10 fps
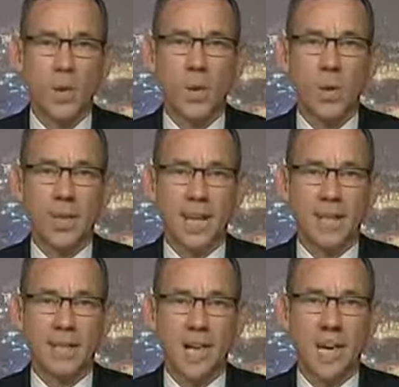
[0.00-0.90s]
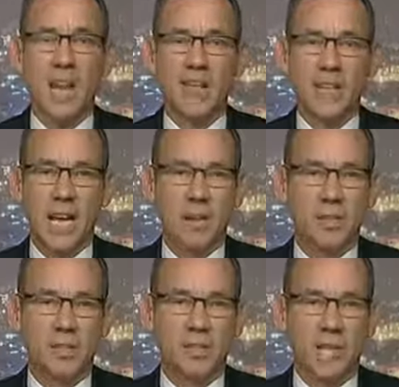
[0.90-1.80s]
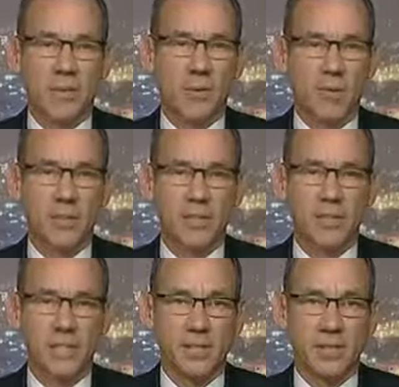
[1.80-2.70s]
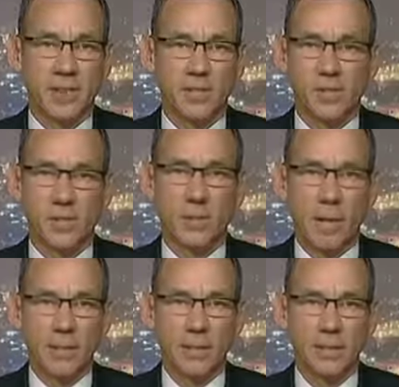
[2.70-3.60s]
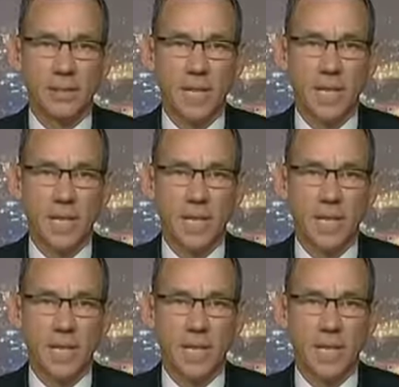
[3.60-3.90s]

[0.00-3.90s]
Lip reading: We had 11 hours to get ready for the ceasefire. It was all public.